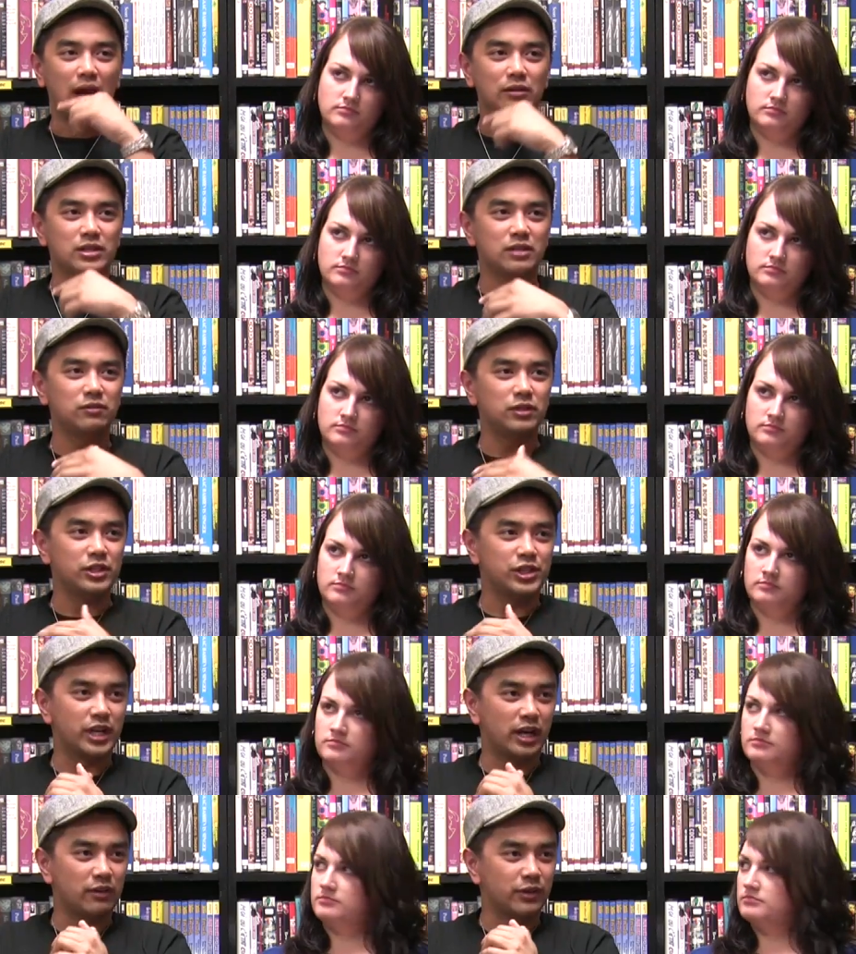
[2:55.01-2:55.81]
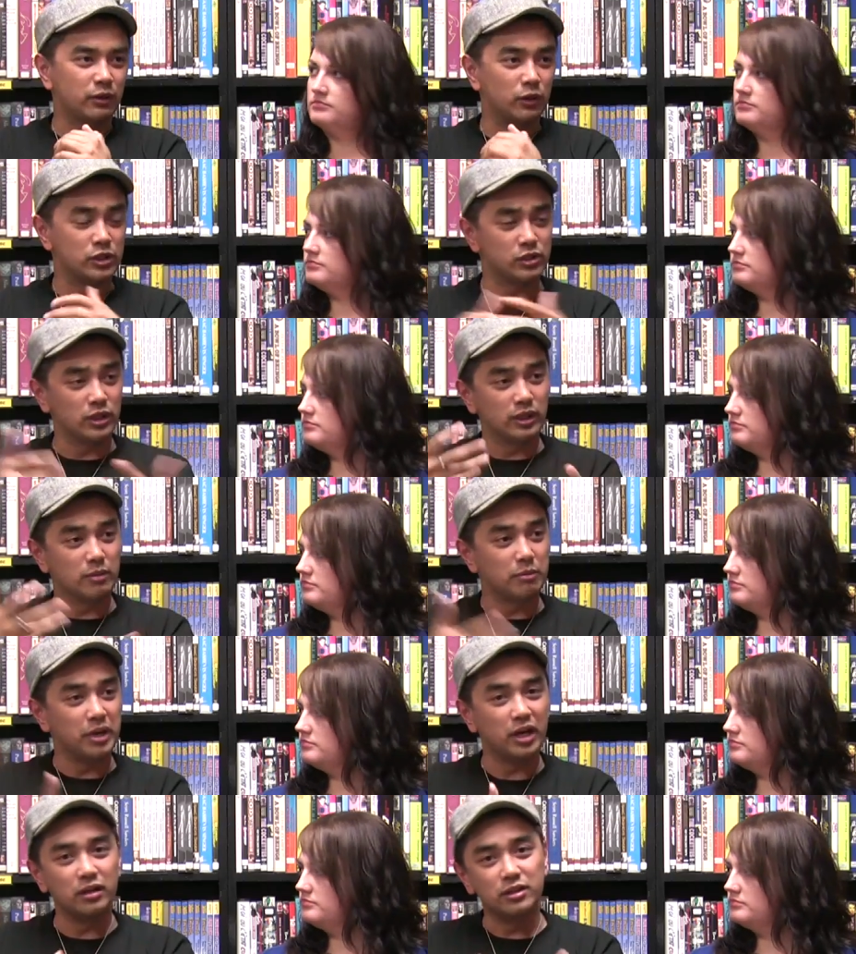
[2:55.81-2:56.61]
Speaker 1: I'll definitely check out the original and
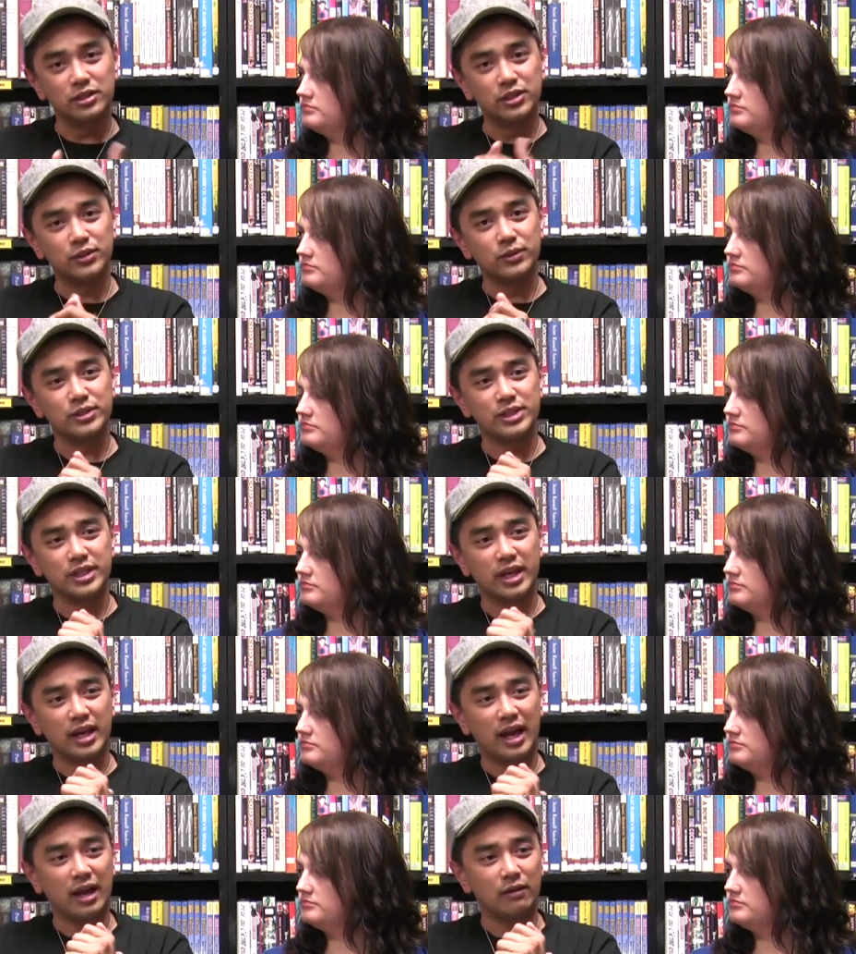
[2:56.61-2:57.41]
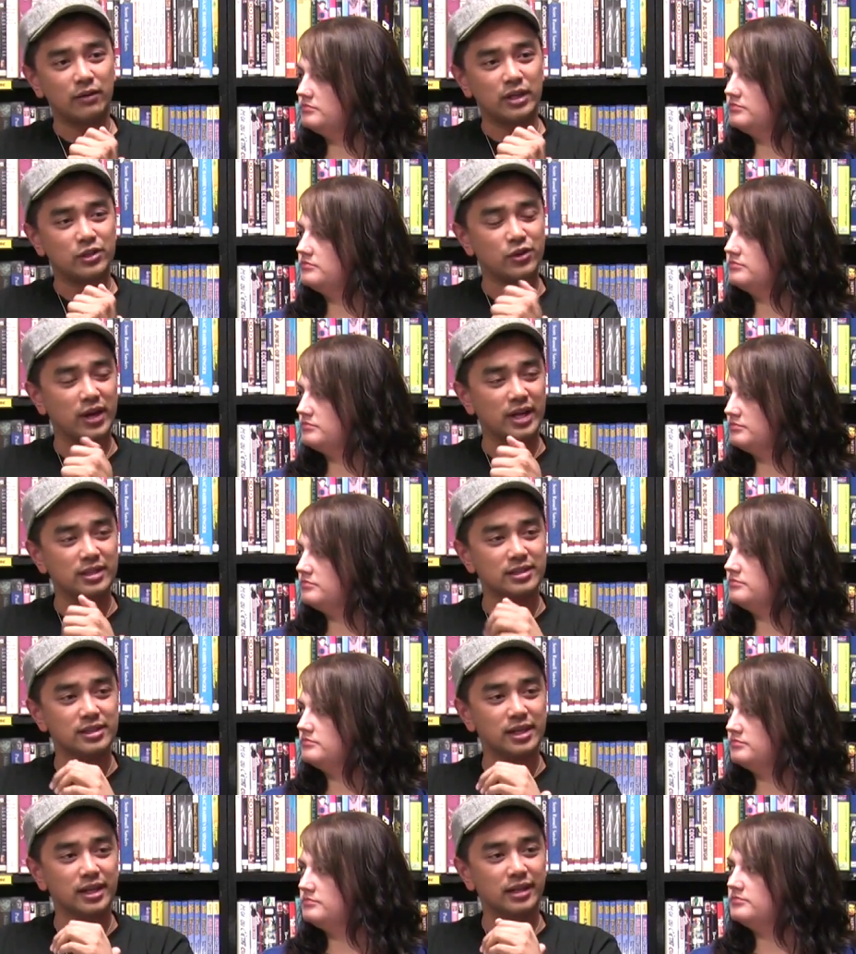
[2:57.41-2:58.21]
compare the two and see how they
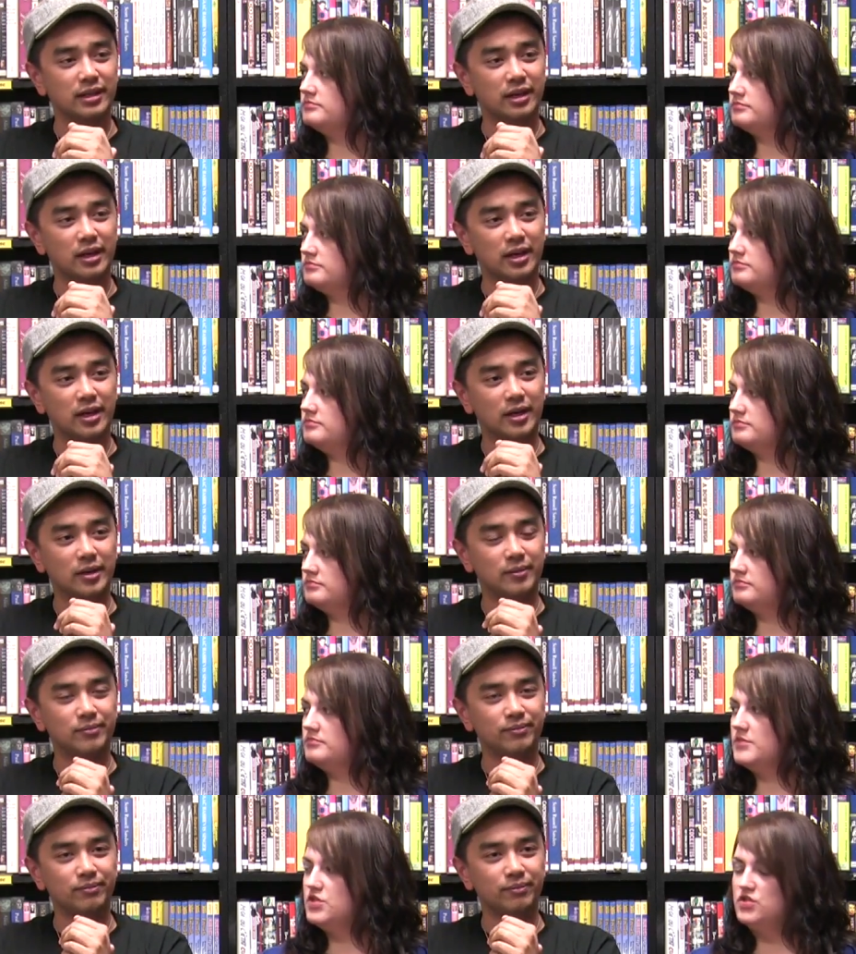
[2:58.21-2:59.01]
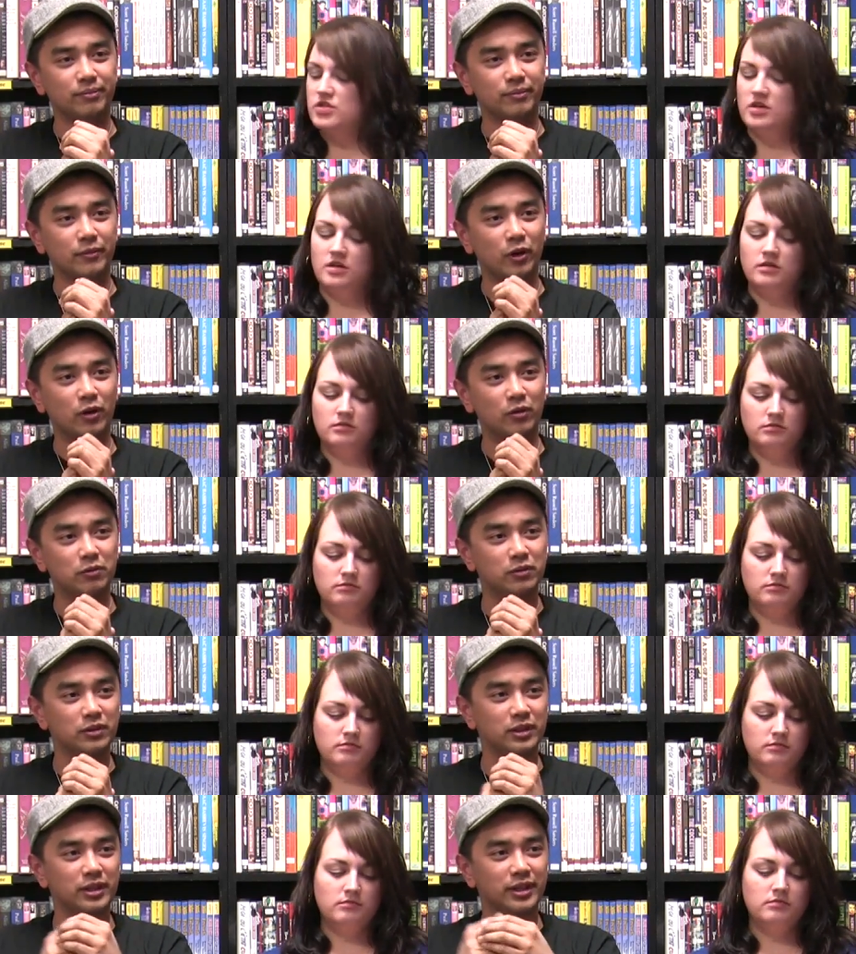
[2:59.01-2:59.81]
translate. Um, you should.
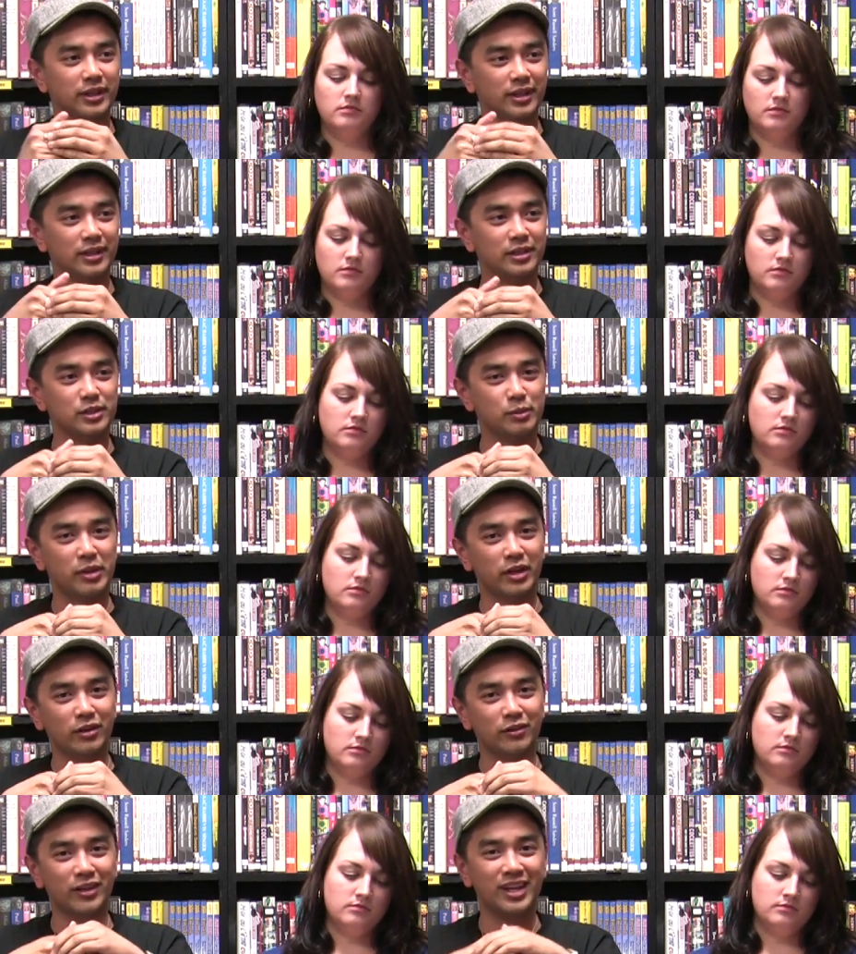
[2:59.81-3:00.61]
Hopefully, it is better